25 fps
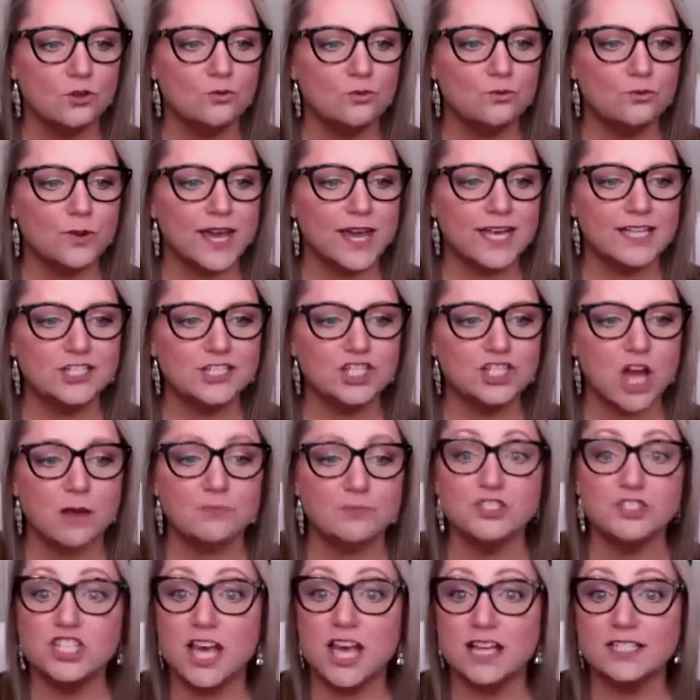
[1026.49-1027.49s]
Great
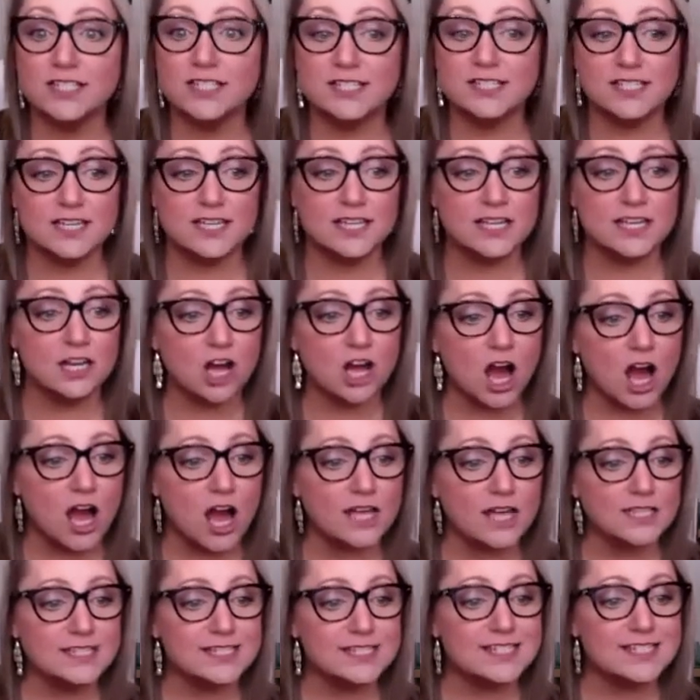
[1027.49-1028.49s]
job. Chelsea
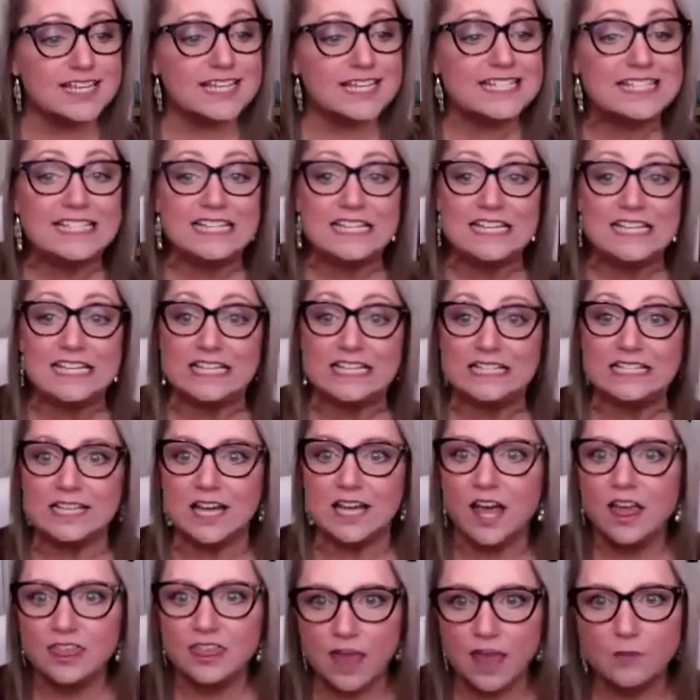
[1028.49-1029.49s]
got
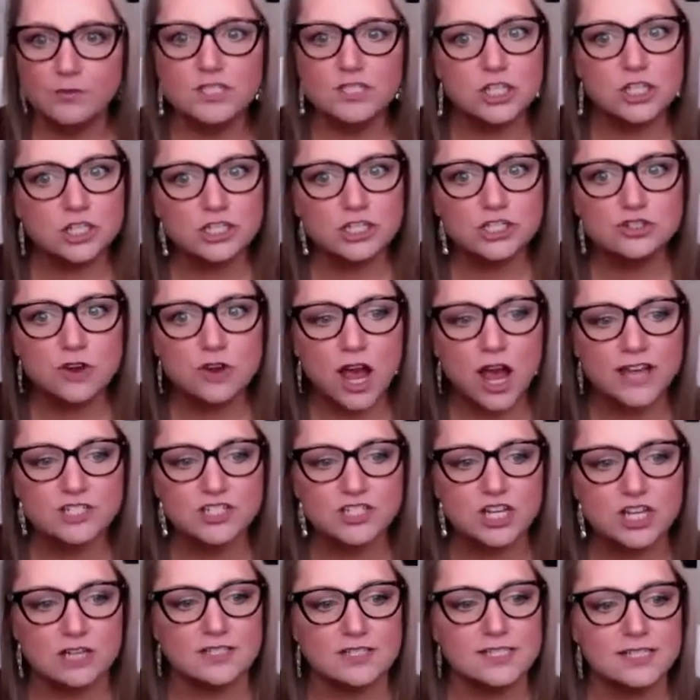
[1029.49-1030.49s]
16. That was a good
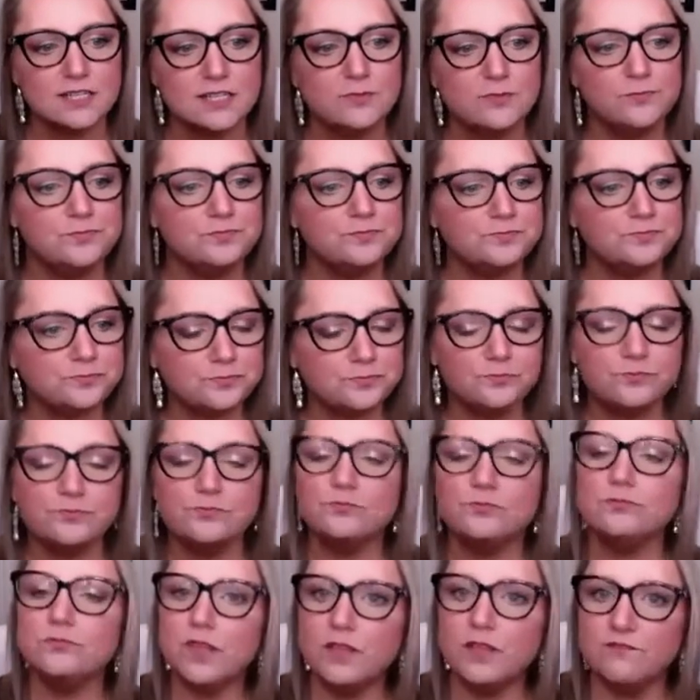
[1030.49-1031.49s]
try, Chelsea.
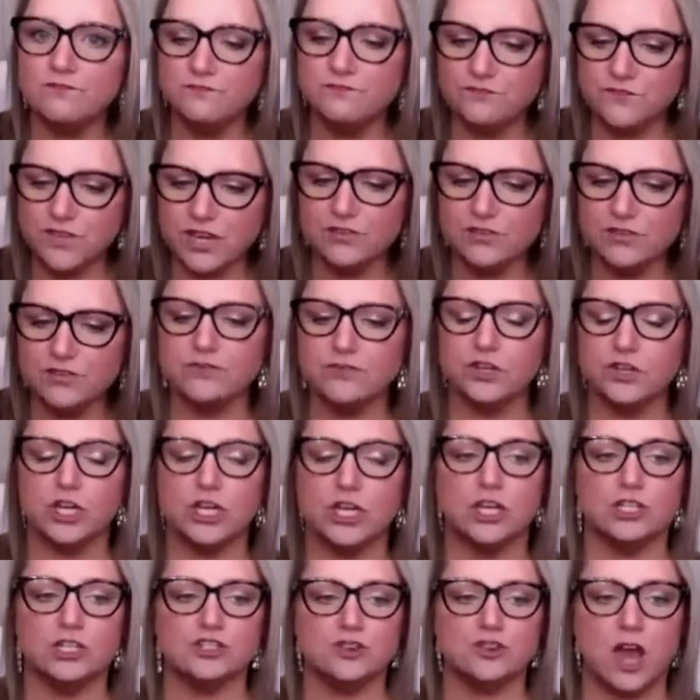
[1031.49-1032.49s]
Very,
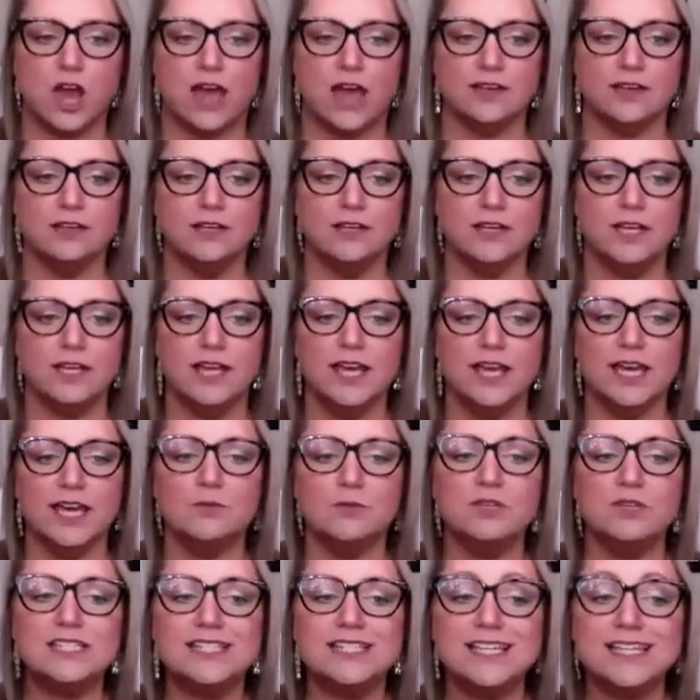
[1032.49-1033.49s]
very good try.
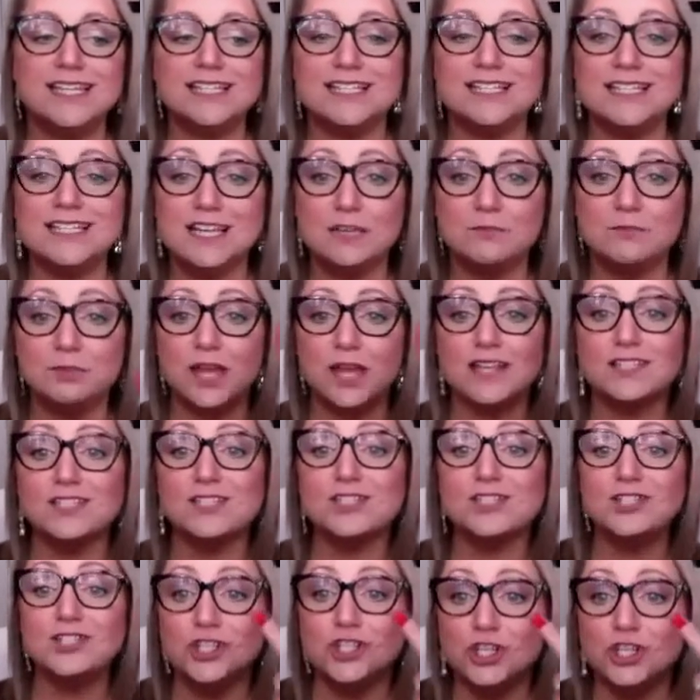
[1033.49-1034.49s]
It was 16 plus
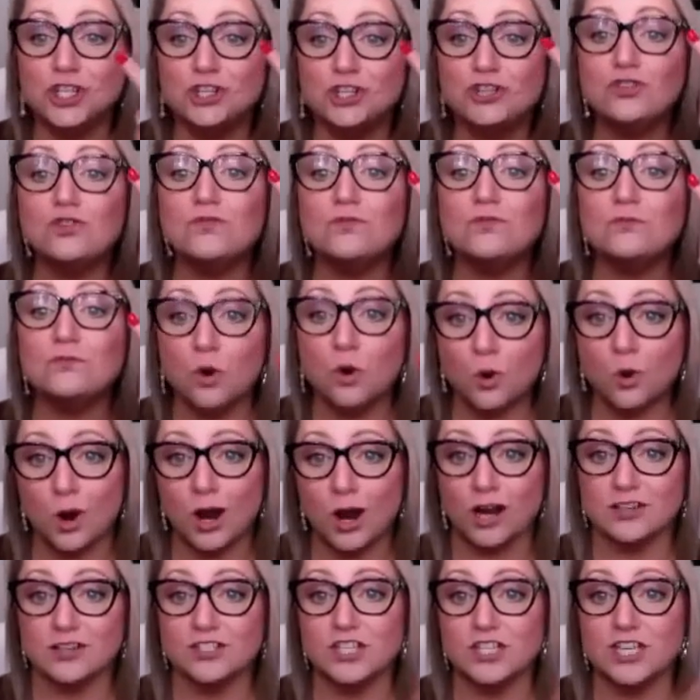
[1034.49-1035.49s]
2
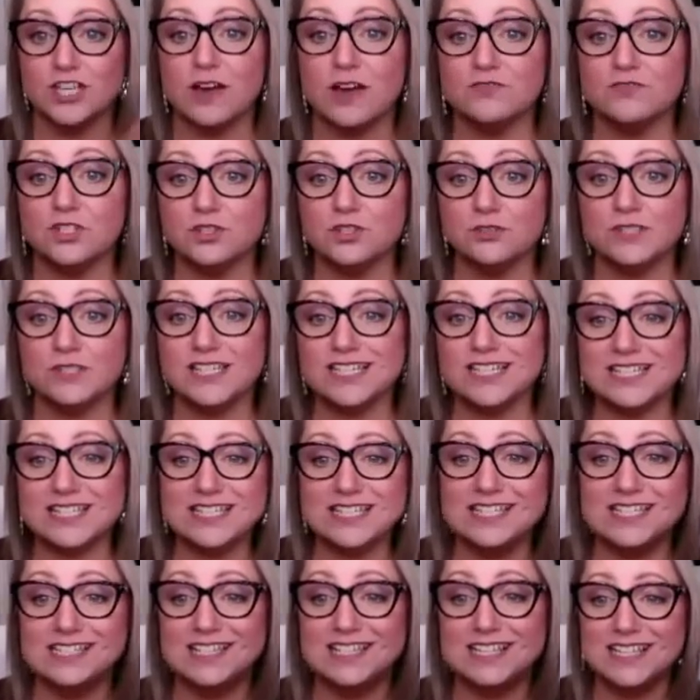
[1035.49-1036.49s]
more. So you have to do
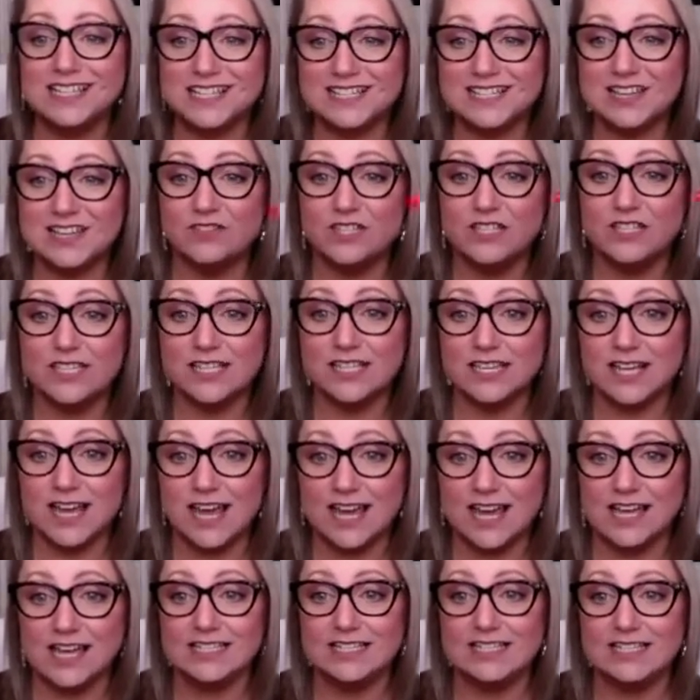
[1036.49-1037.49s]
16,
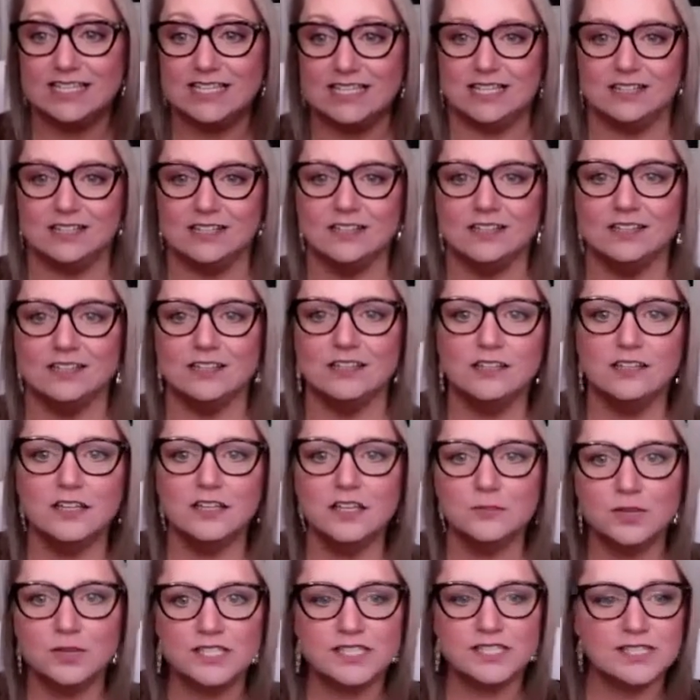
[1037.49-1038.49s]
17, 18.
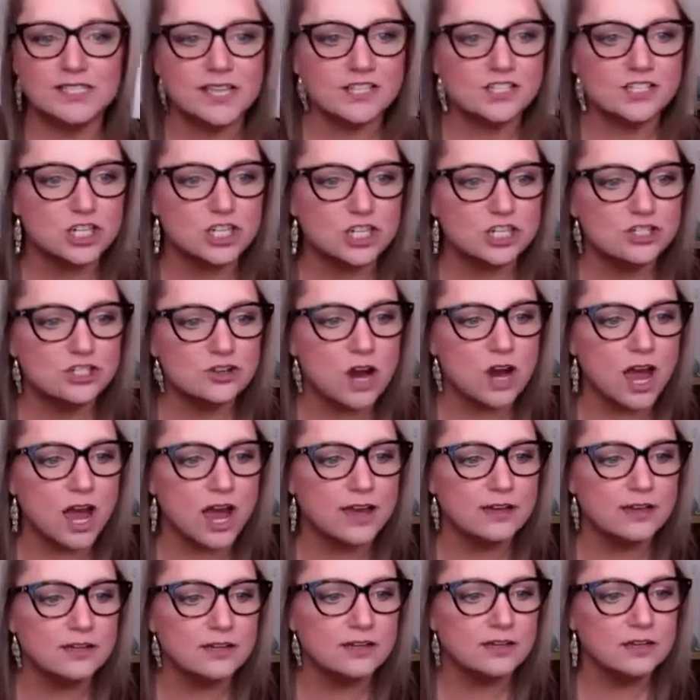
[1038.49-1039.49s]
But such a good
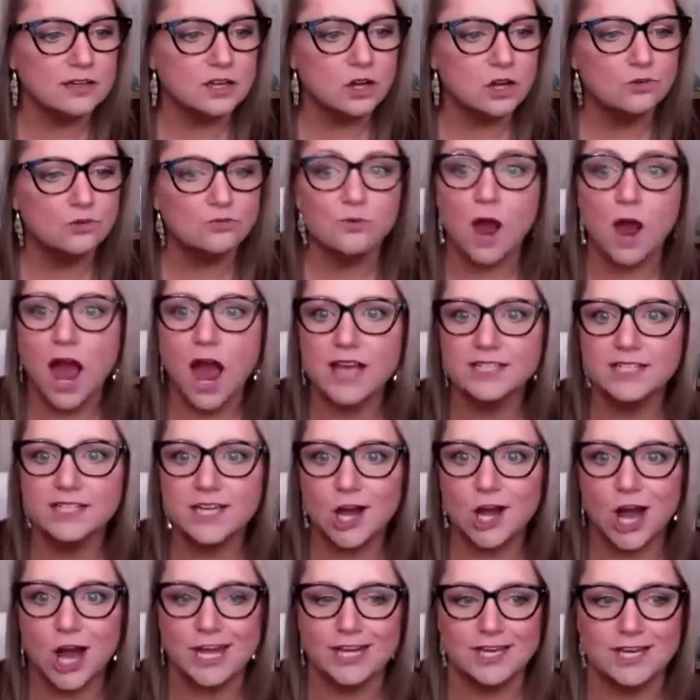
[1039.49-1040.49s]
try.
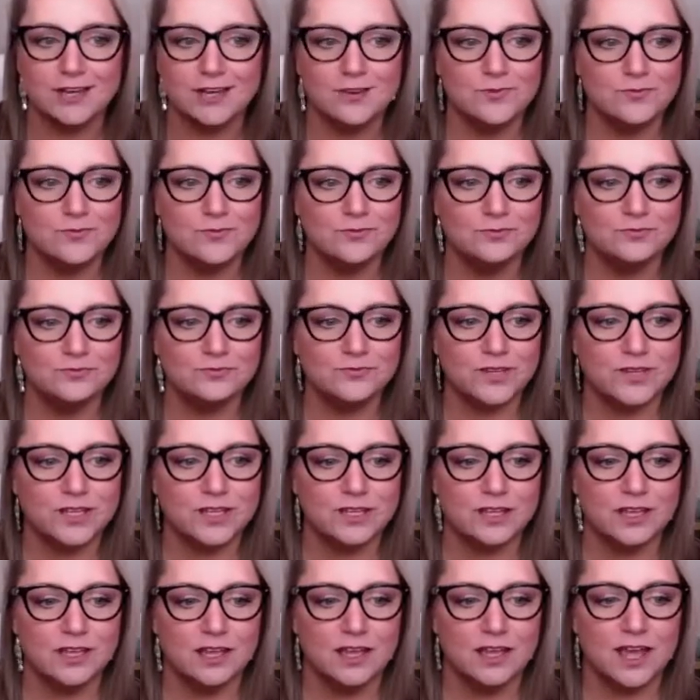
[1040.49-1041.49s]
Riley got it.
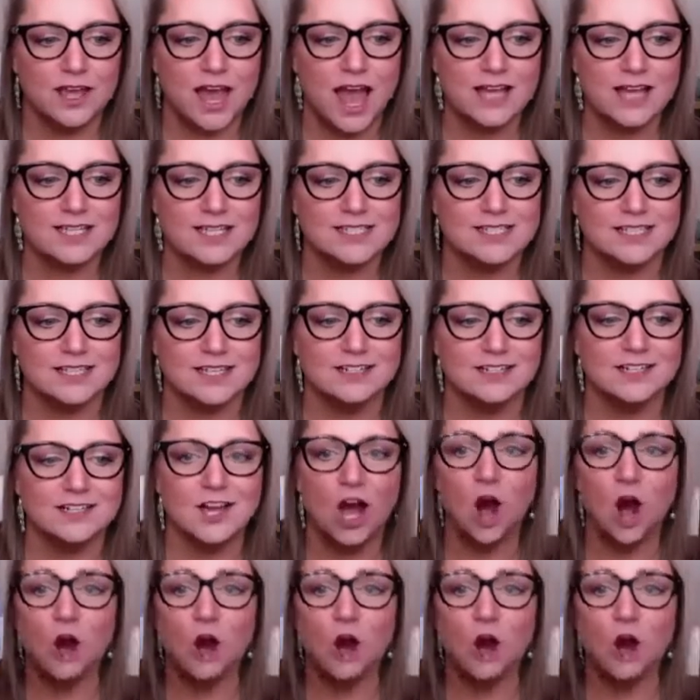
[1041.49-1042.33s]
Excellent.